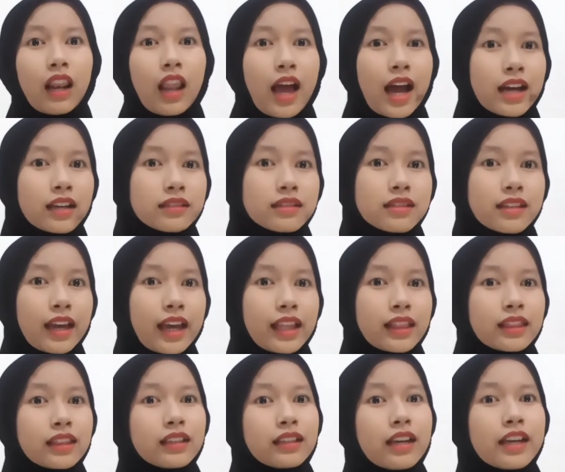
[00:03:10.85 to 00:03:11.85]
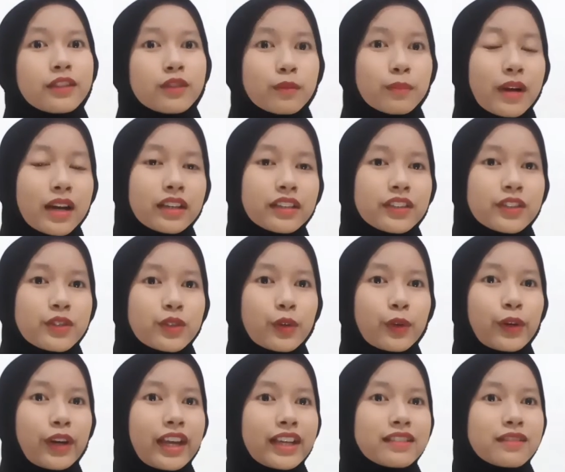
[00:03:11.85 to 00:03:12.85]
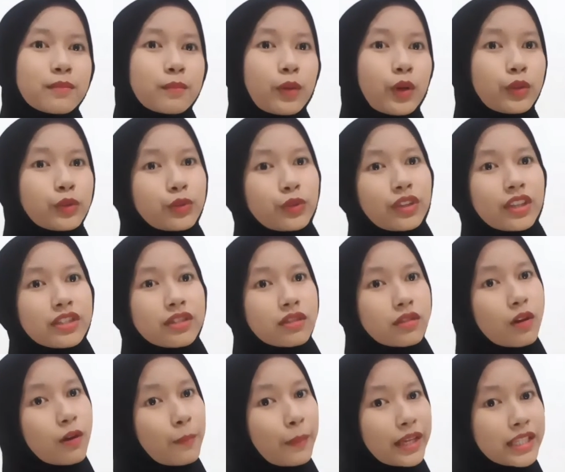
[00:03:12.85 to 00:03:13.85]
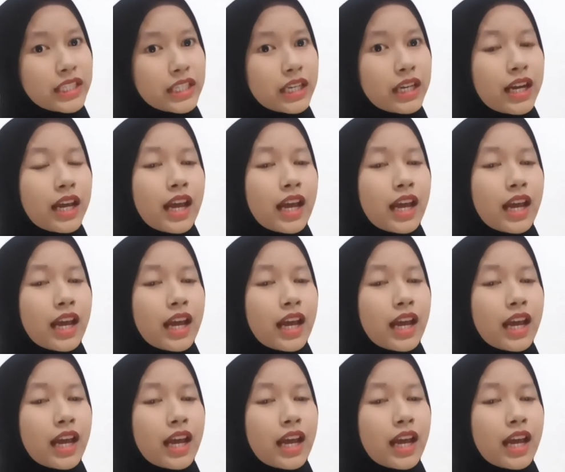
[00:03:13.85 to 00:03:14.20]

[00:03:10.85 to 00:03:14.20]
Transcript: lungs and the esophagus connects mouth to the stomach.